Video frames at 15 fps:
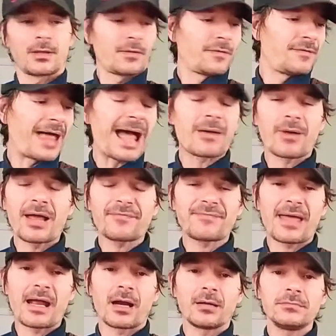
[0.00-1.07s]
that right
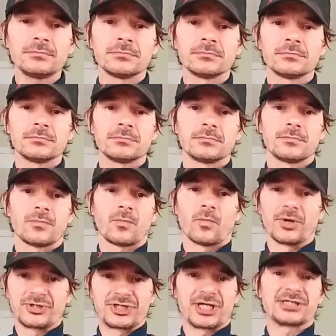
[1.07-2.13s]
there,
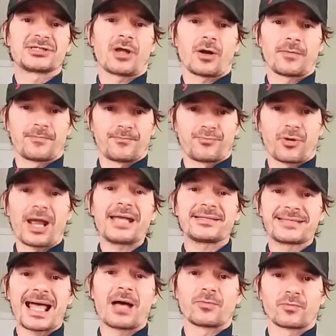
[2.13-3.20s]
which is our
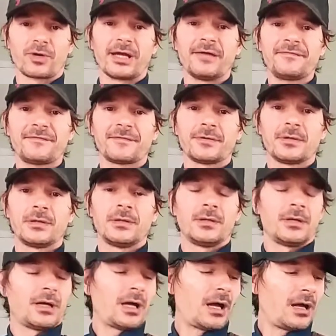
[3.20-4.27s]
breakdown riff
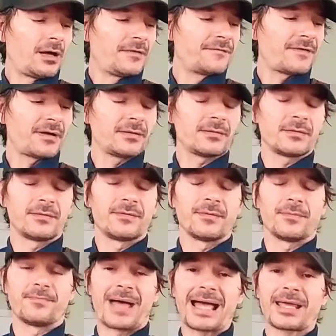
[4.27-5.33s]
of
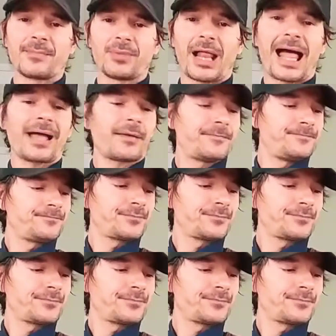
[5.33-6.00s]
the Back in Black,